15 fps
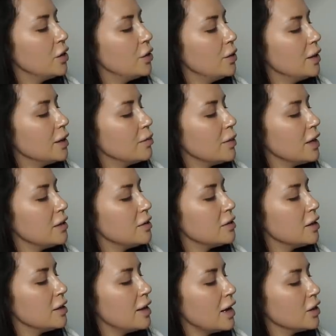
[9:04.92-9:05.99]
cooling
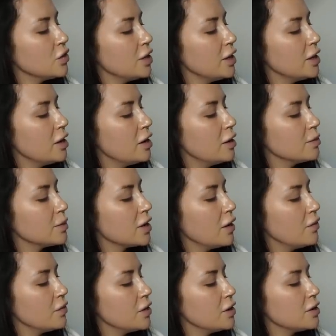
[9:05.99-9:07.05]
mist that naturally calms,
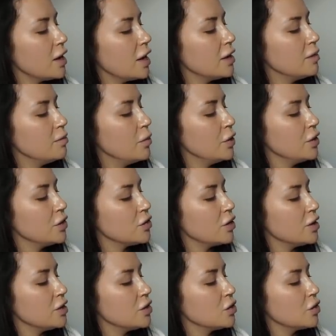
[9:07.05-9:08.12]
comforts and
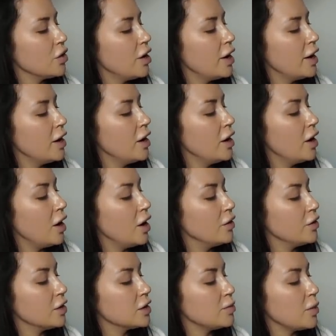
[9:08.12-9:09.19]
moisturises dry,
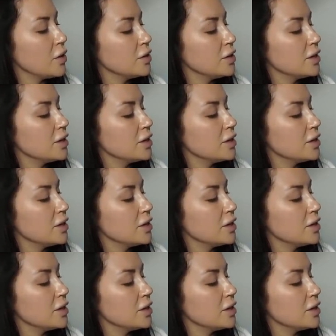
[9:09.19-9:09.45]
overexposed